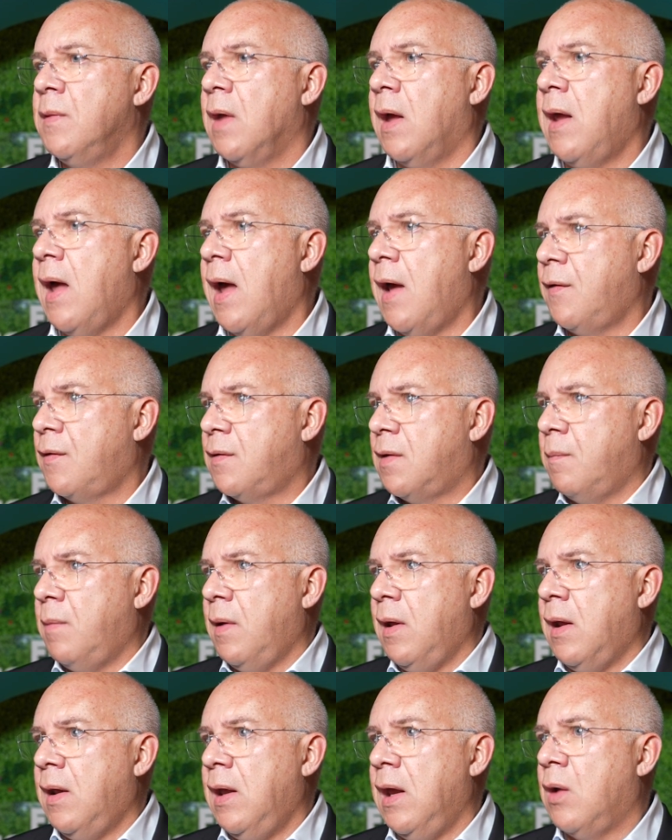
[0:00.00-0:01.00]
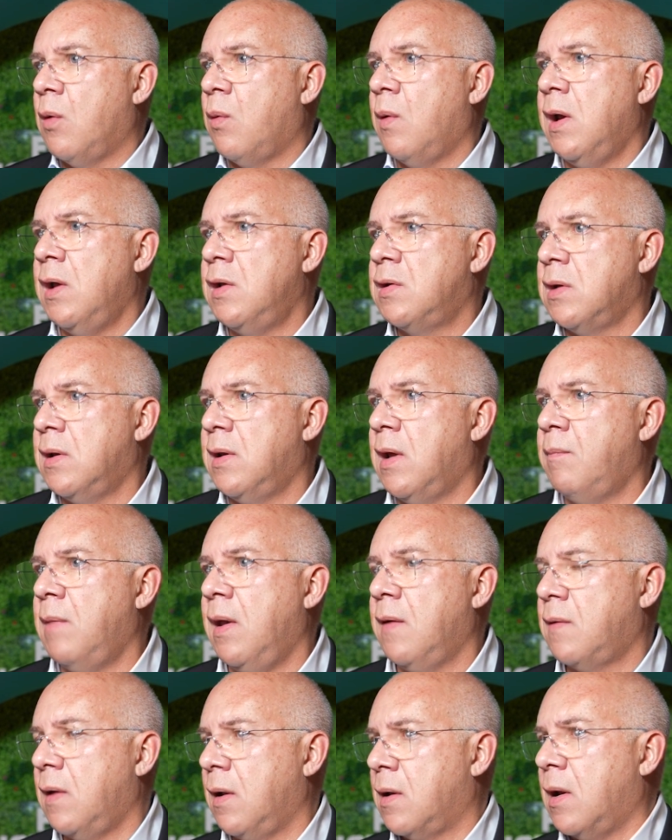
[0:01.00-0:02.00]
it has to be an equation that
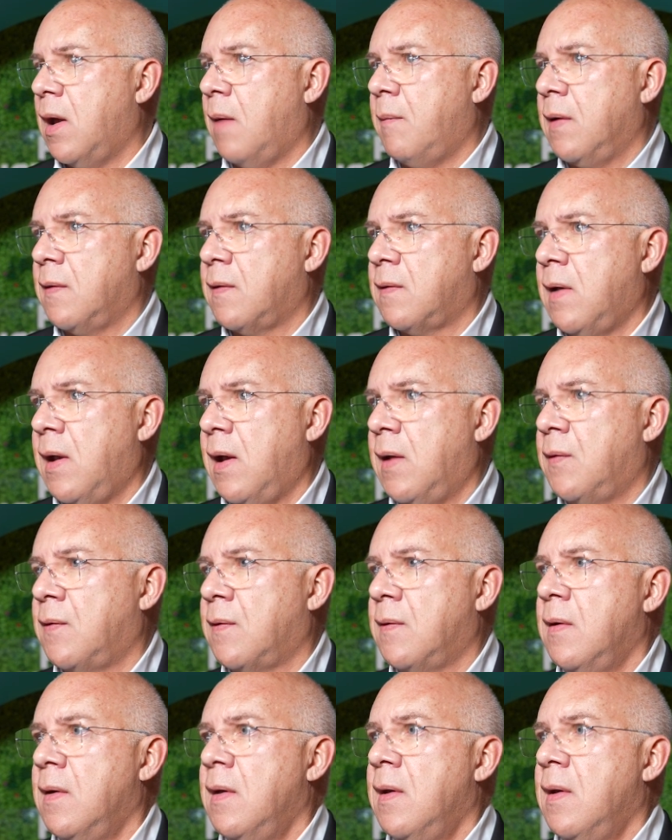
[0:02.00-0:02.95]
makes economic sense.